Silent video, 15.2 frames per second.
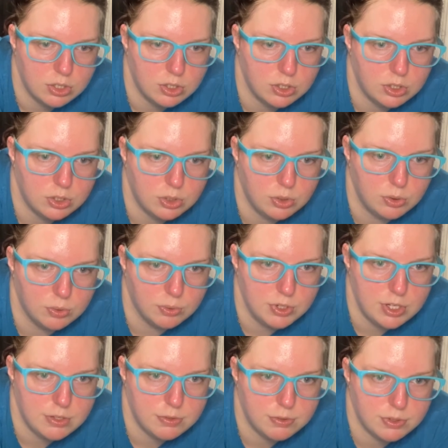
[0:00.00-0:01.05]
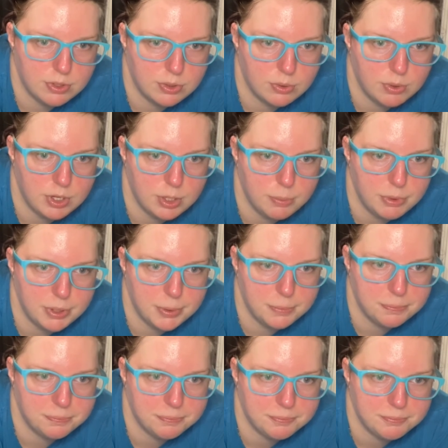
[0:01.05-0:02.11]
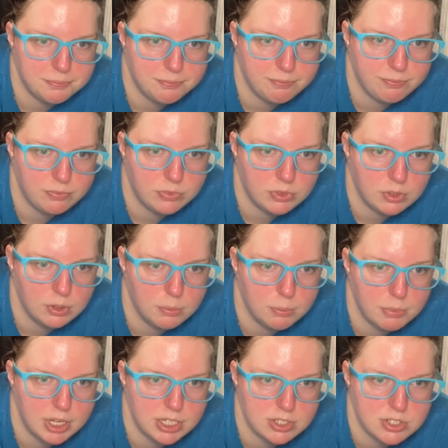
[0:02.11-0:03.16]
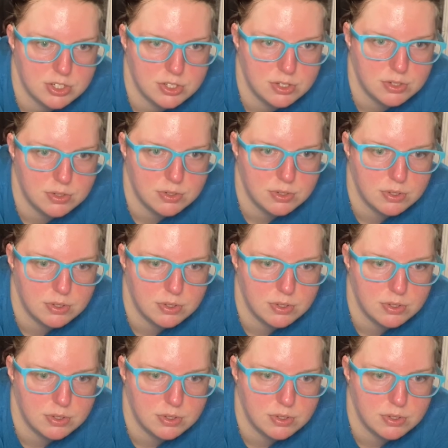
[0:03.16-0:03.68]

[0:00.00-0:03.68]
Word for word: Good grief, quite a bit. Back to...